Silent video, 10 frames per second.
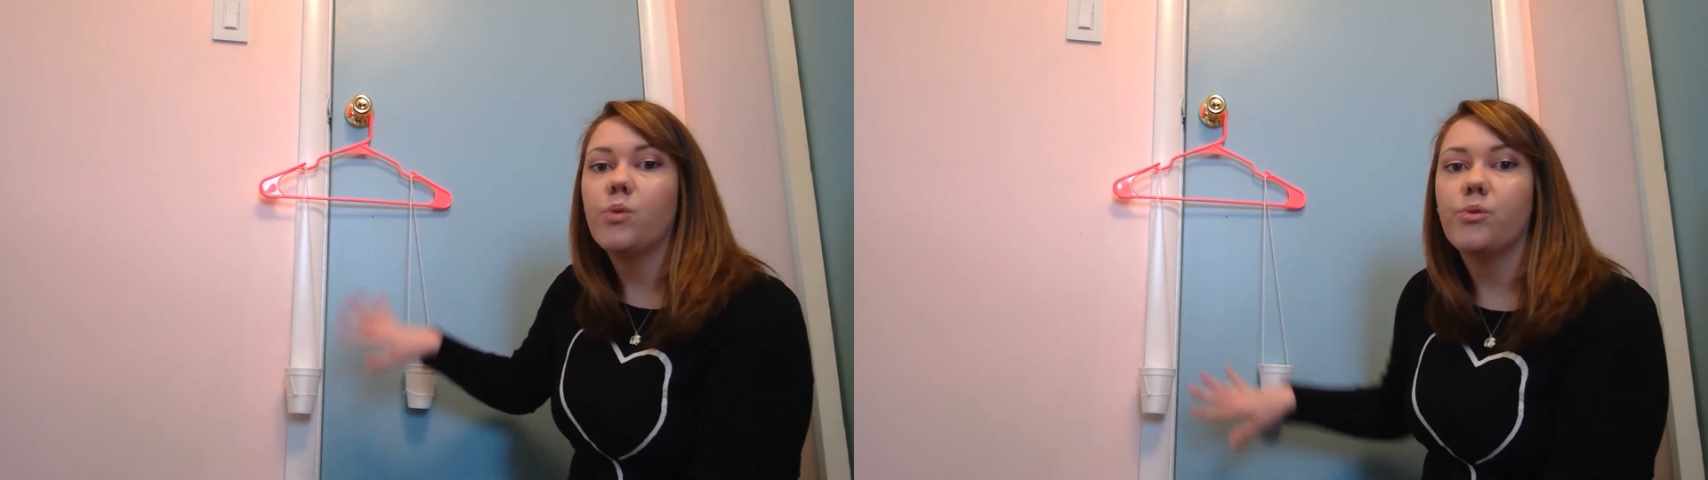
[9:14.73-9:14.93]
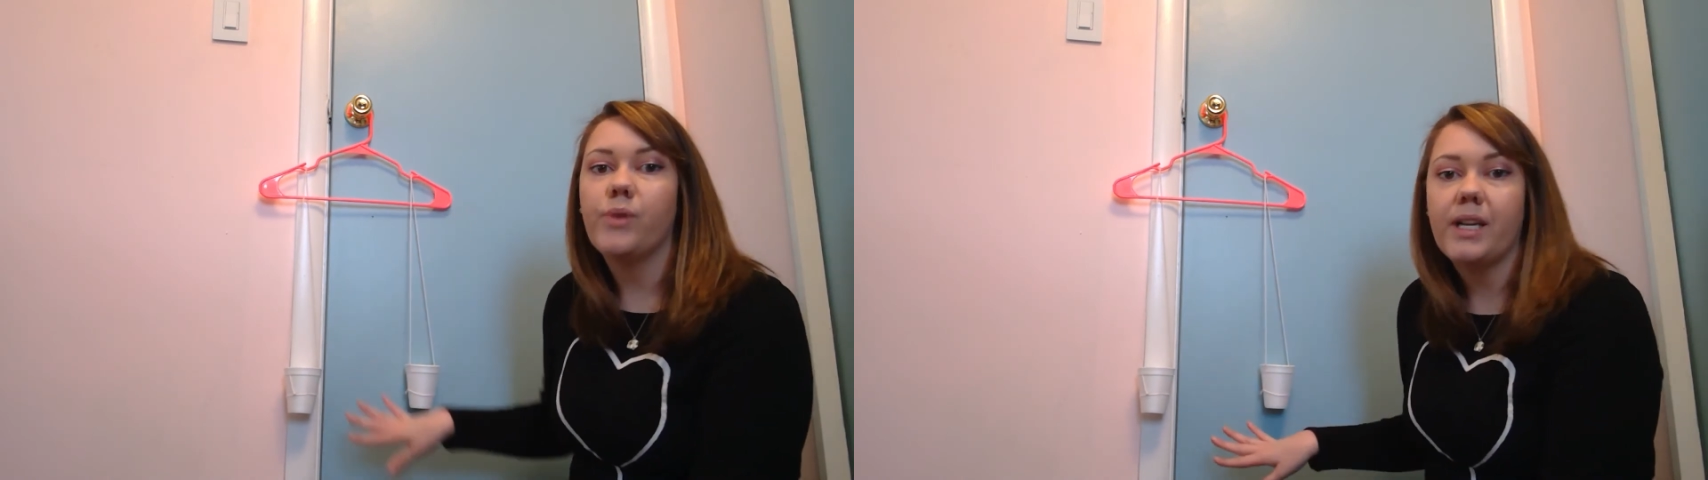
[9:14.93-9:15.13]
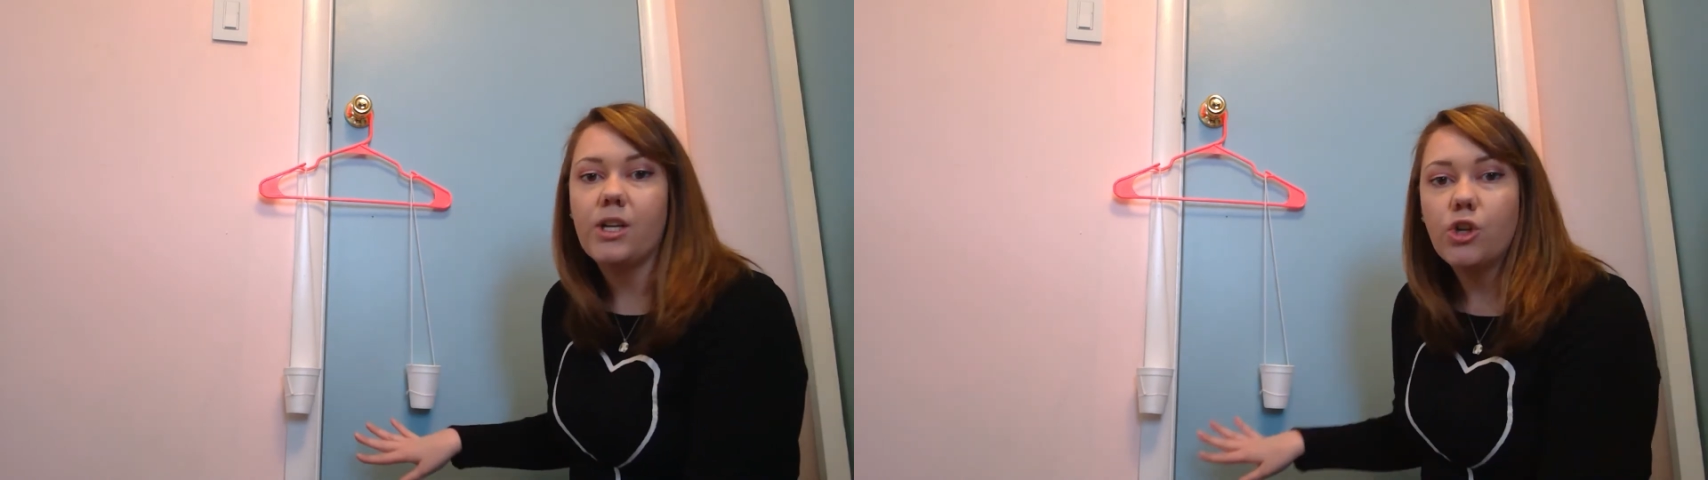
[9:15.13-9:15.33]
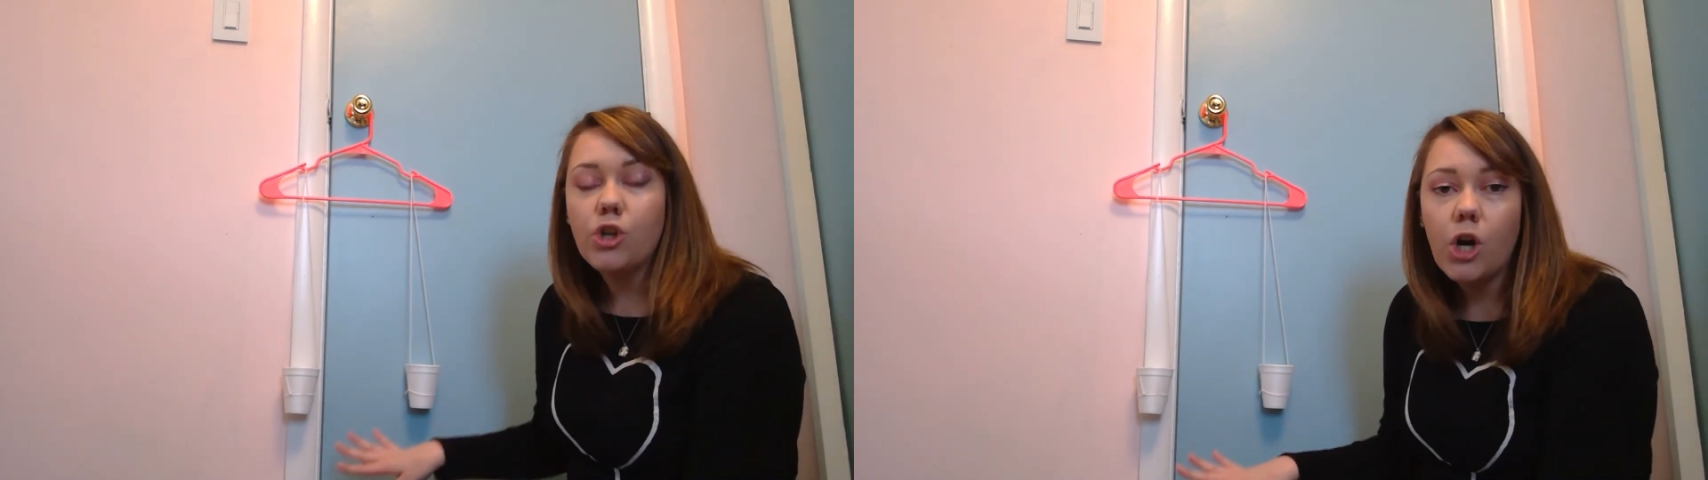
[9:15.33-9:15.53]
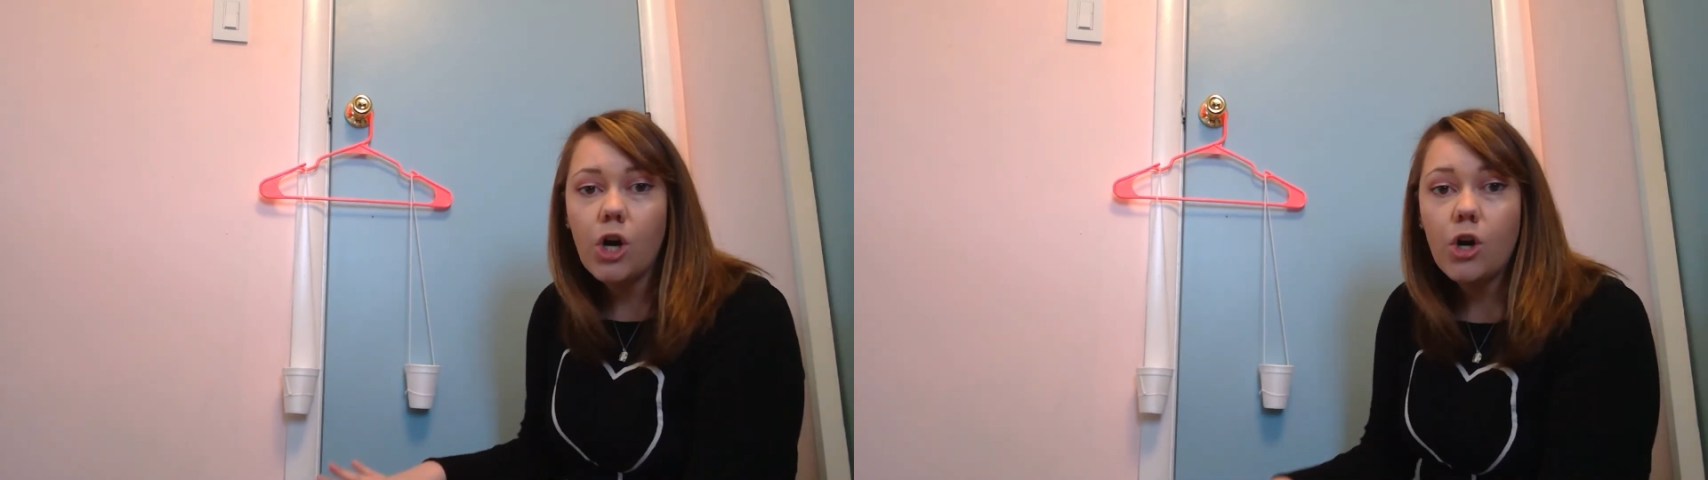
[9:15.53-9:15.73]
we're ready to
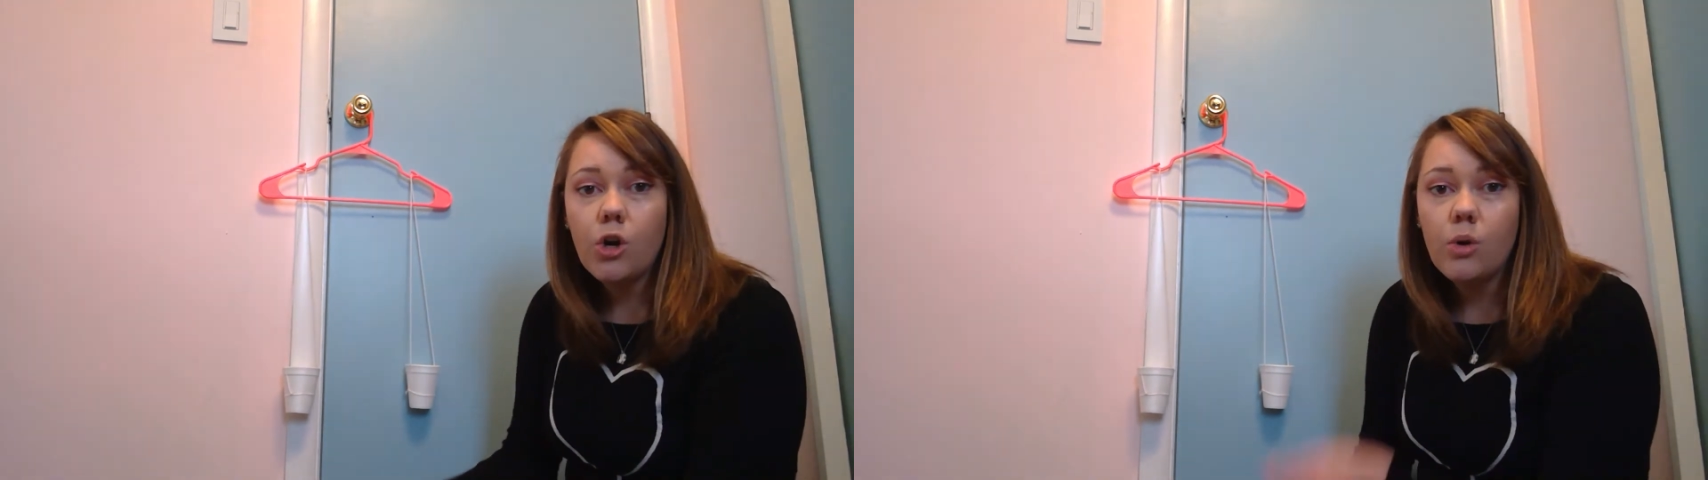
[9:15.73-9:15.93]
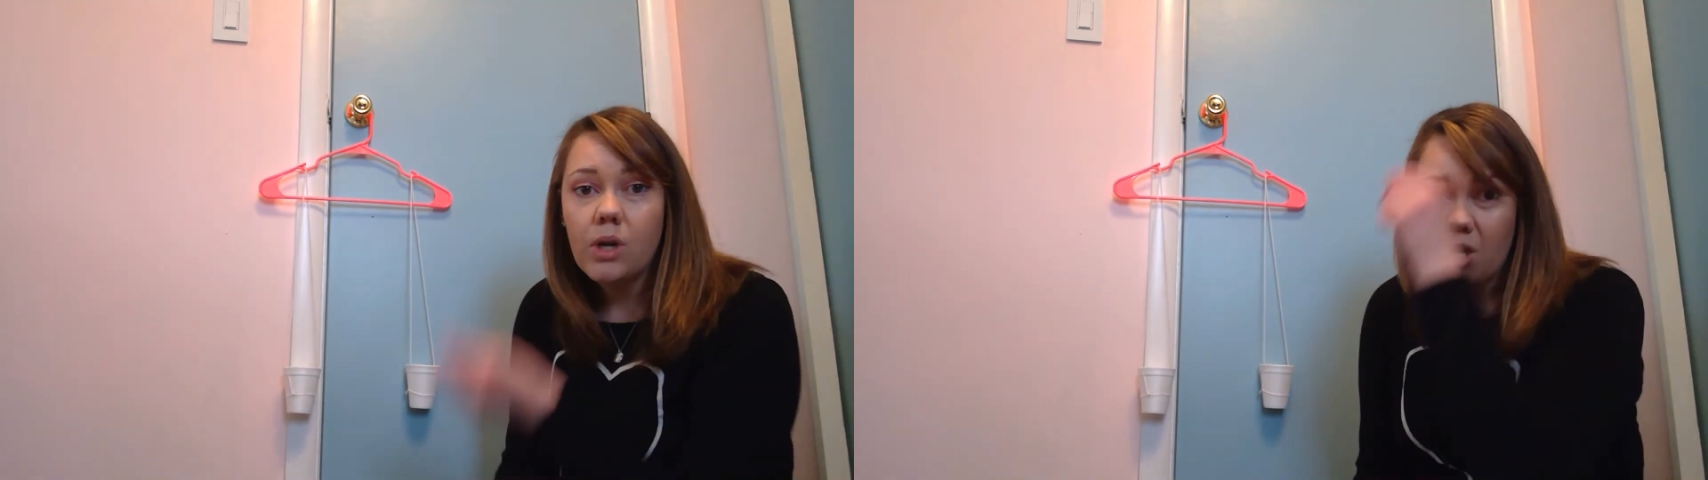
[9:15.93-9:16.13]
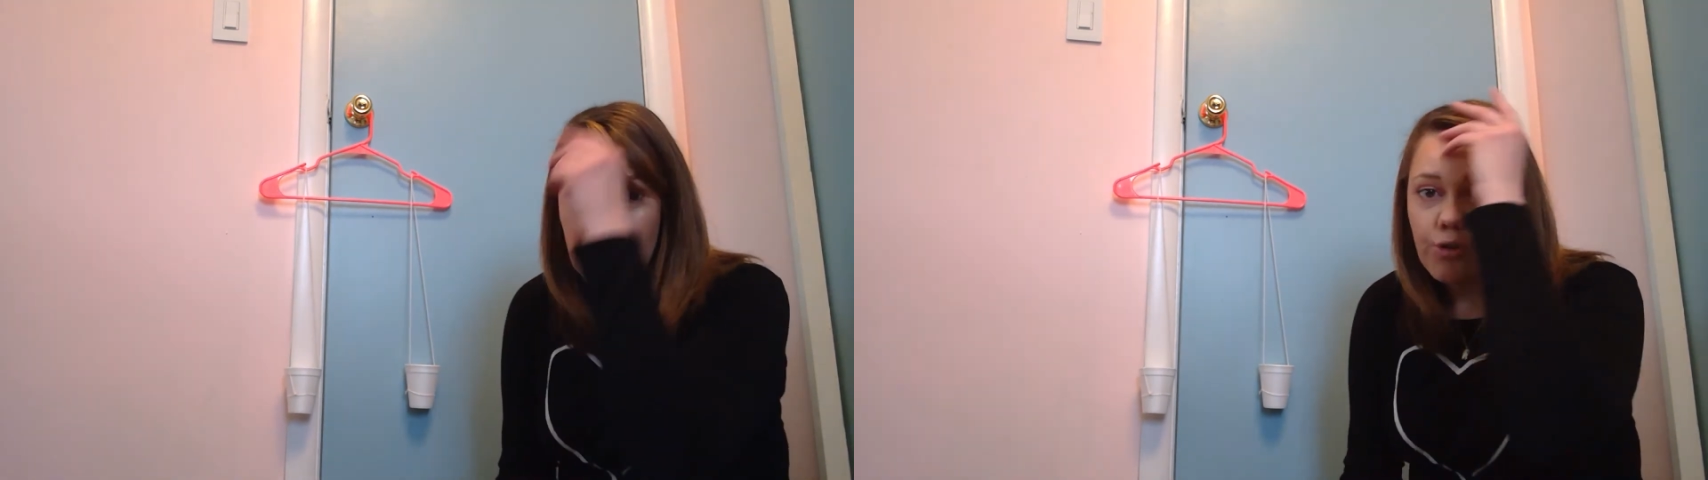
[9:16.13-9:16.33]
go.